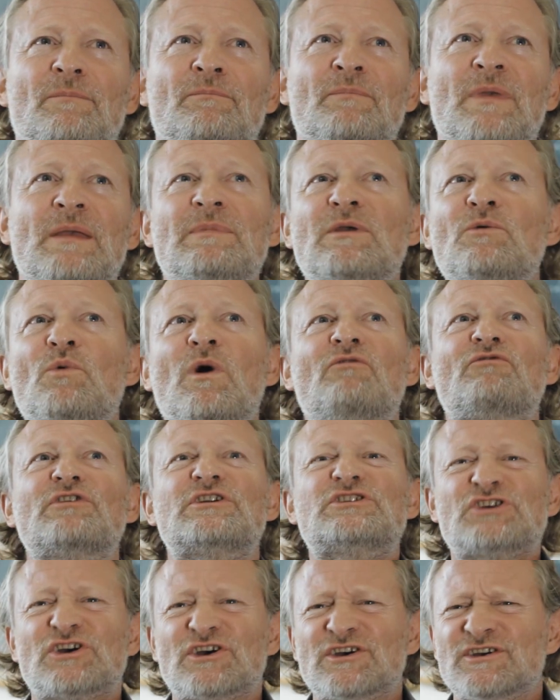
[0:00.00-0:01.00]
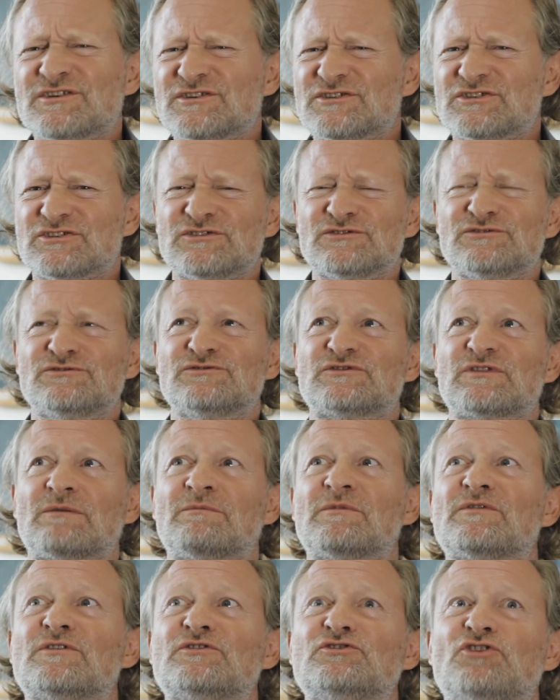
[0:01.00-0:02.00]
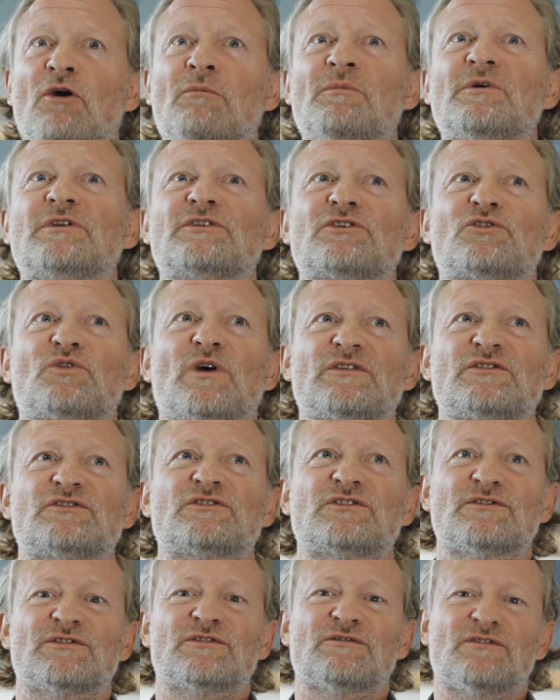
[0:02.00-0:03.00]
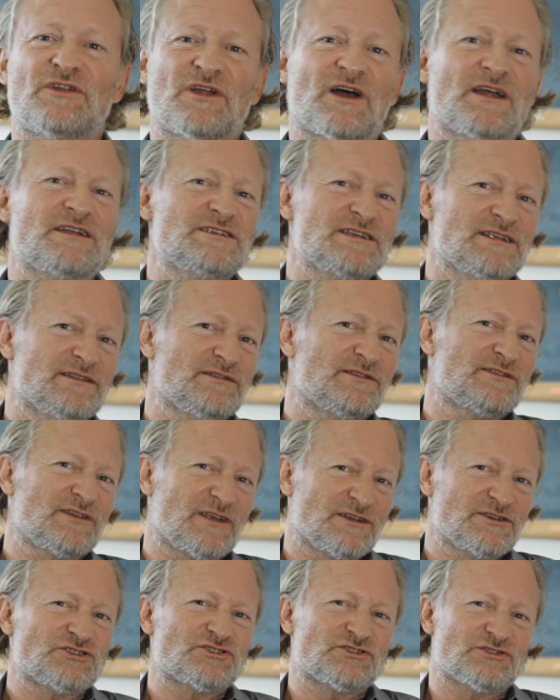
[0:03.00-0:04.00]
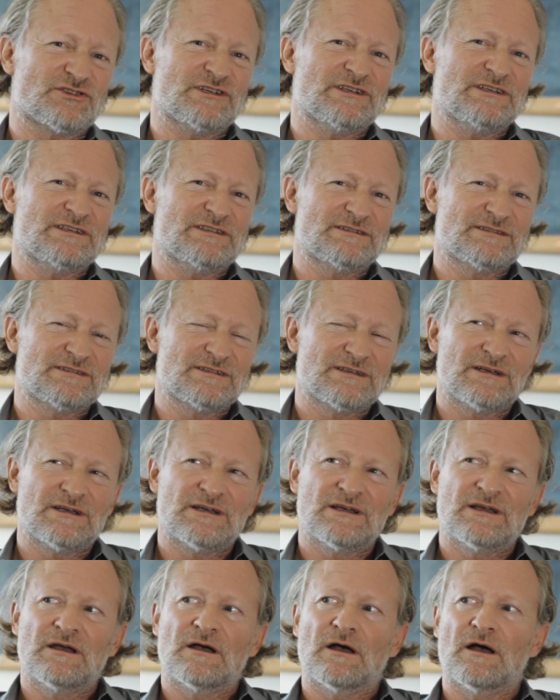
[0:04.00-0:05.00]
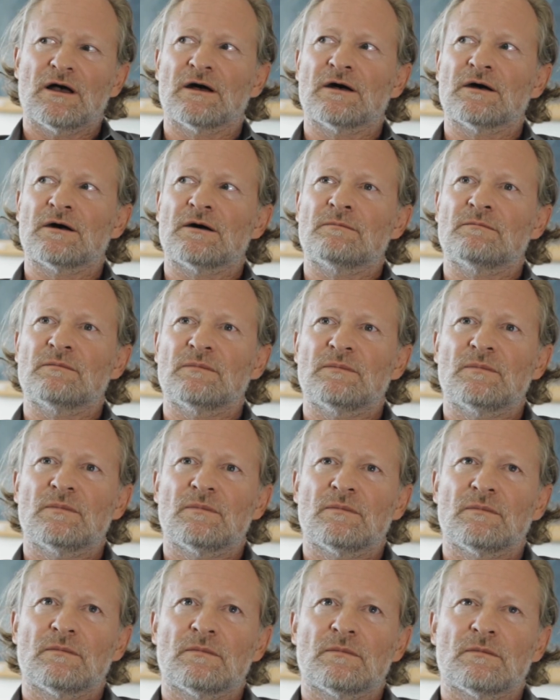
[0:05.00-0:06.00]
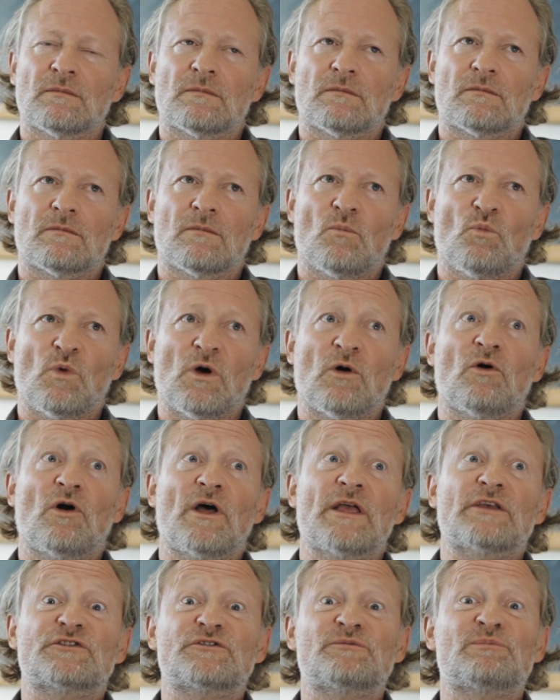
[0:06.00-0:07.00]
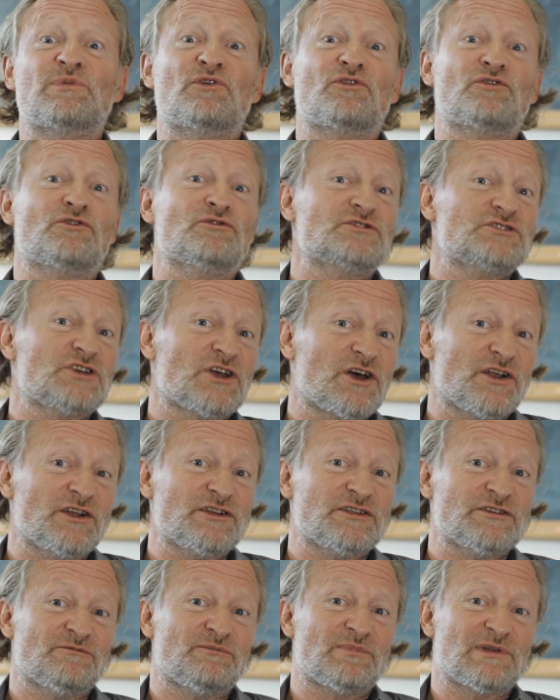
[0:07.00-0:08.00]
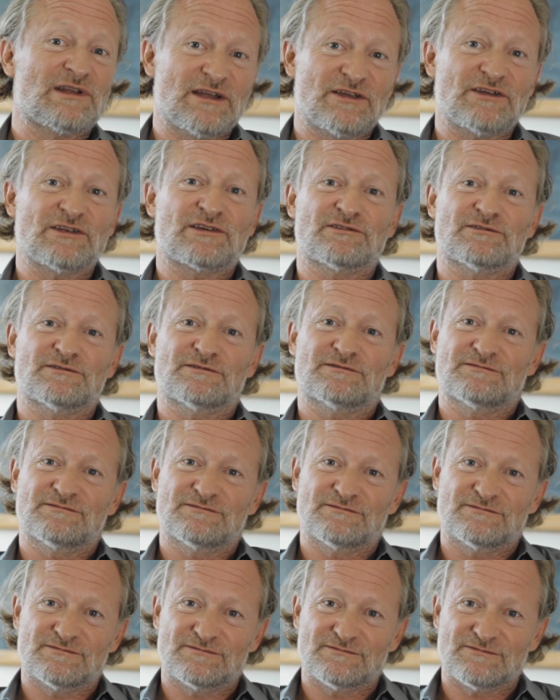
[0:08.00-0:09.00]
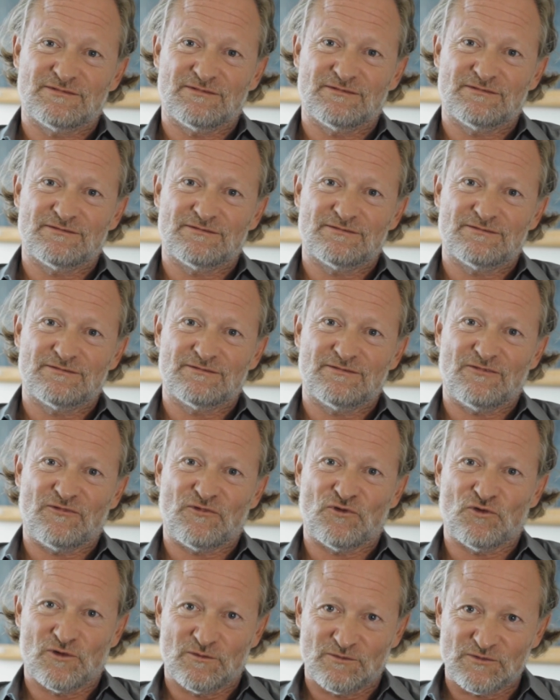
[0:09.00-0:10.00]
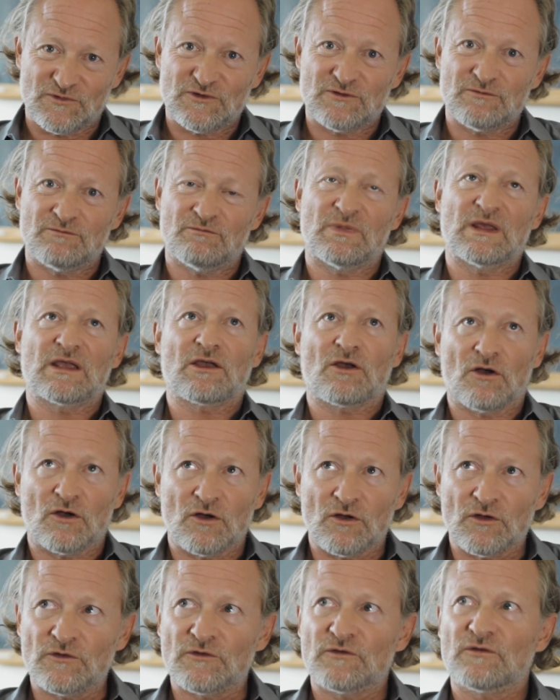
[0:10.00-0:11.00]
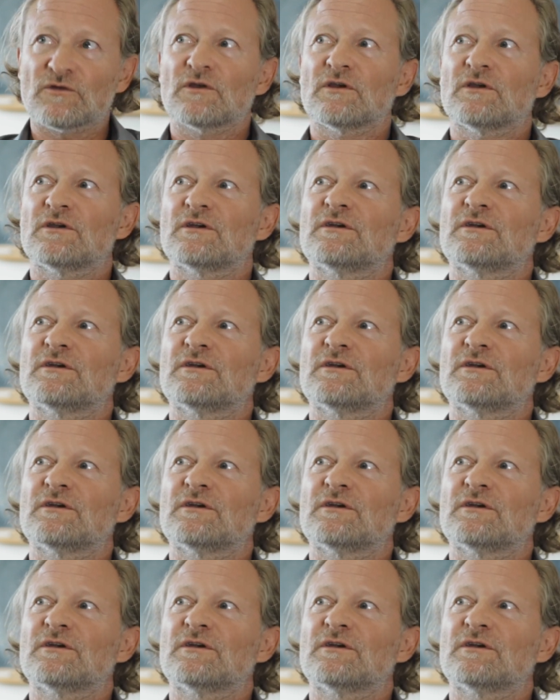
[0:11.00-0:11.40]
Maybe we'll return to some of the dominant questions of the nineteenth century. Um, we'll explore alternative political forms, because